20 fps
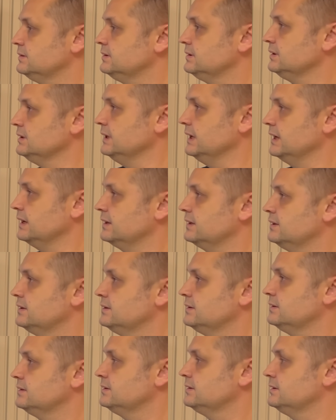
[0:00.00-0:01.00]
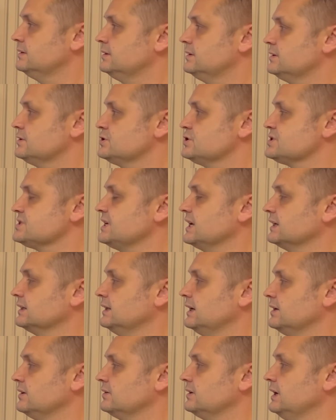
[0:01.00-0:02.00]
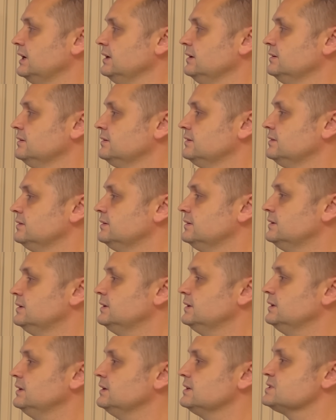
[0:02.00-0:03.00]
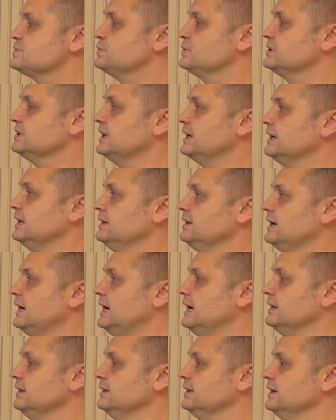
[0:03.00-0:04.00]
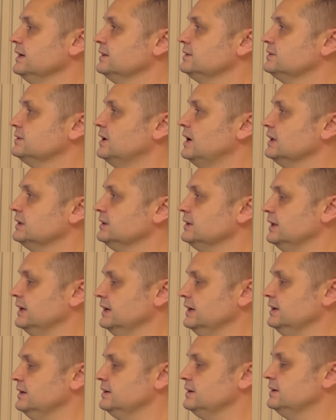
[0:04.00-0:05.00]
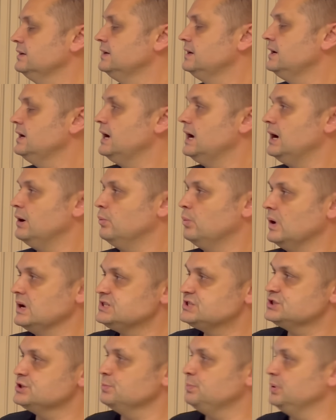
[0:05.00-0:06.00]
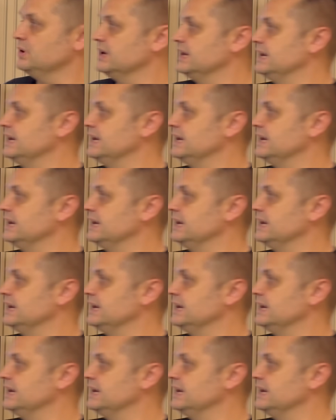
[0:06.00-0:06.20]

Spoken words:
.link, just like that, okay? Let's put that in, unlinked.link. And once you put